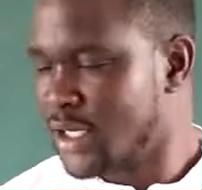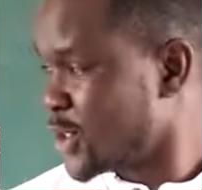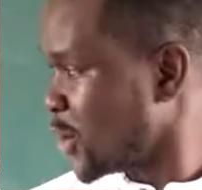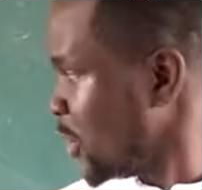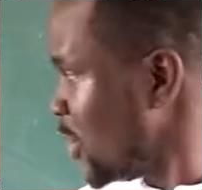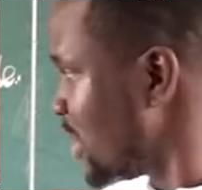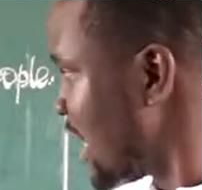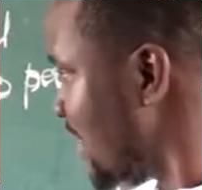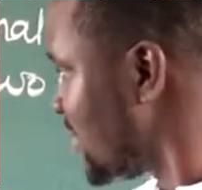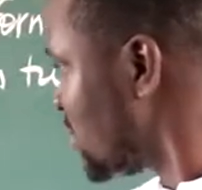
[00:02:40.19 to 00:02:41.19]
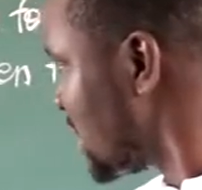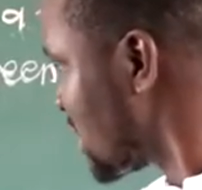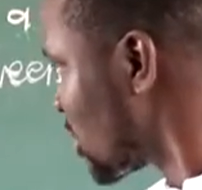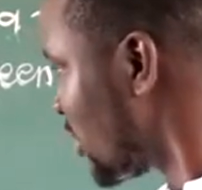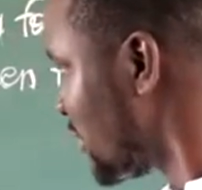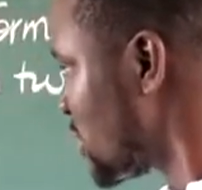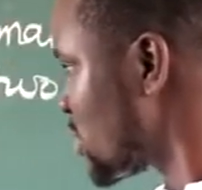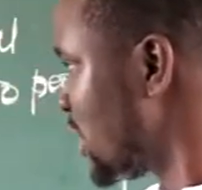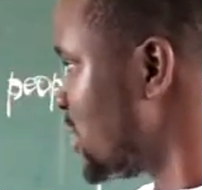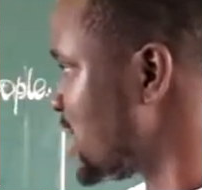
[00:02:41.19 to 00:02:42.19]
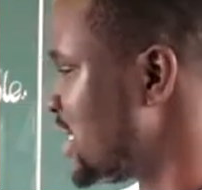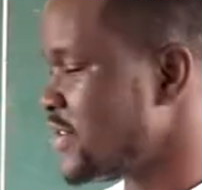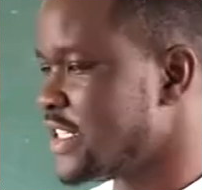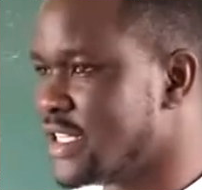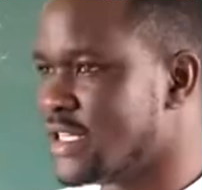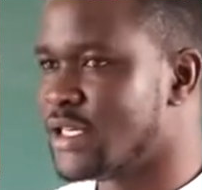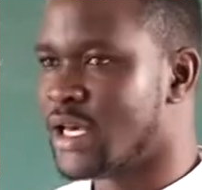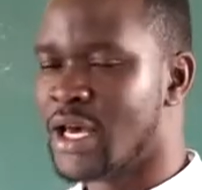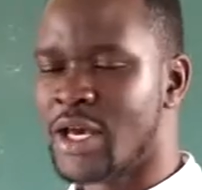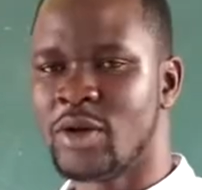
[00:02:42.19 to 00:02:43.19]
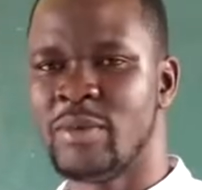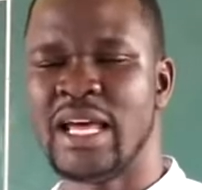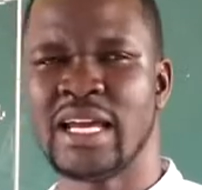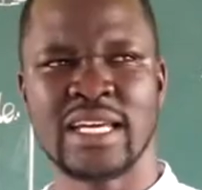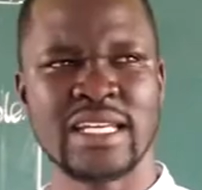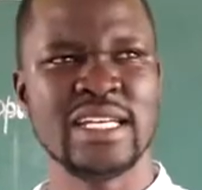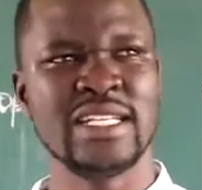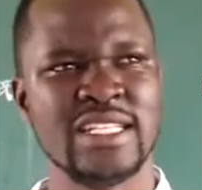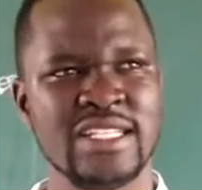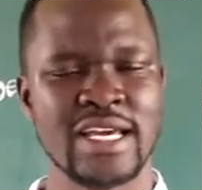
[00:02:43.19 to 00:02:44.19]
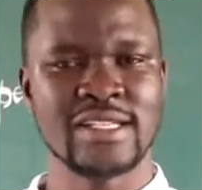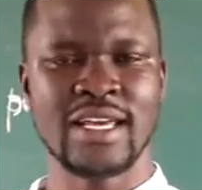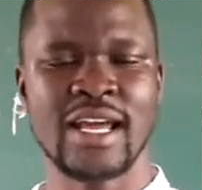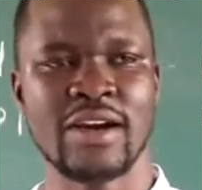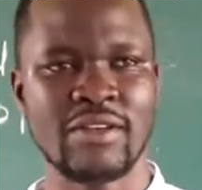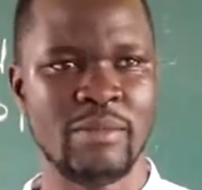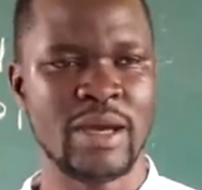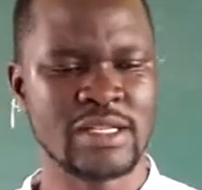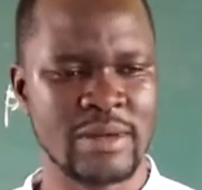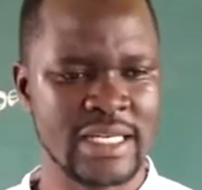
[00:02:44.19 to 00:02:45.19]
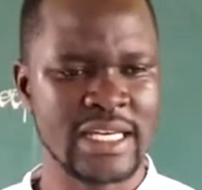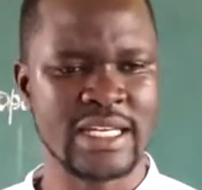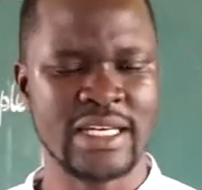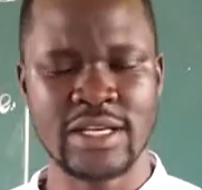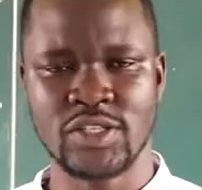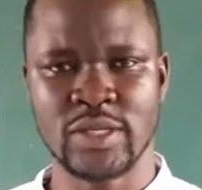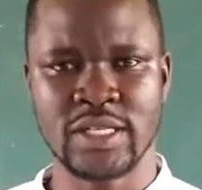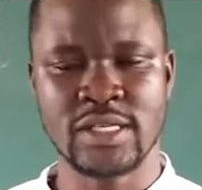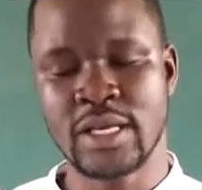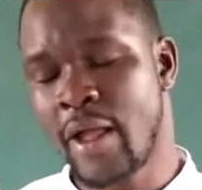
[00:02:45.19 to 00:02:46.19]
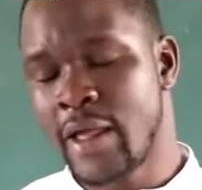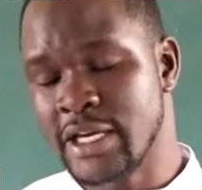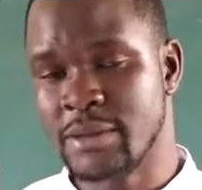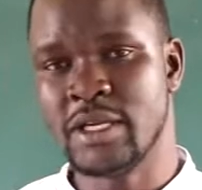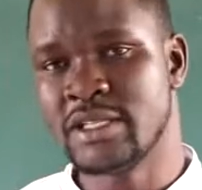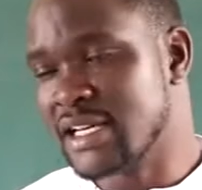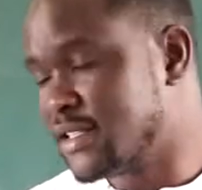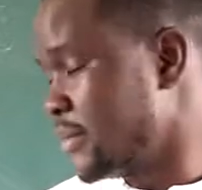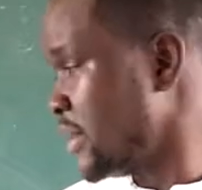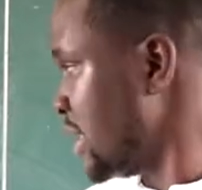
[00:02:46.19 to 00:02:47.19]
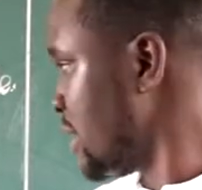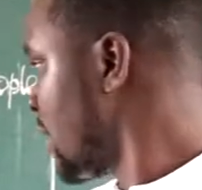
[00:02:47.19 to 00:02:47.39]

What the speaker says: So we don't have to get confused when we see treaties. We'll be like, again, the teacher is saying agreements, but again, here is treaties. It means the same thing.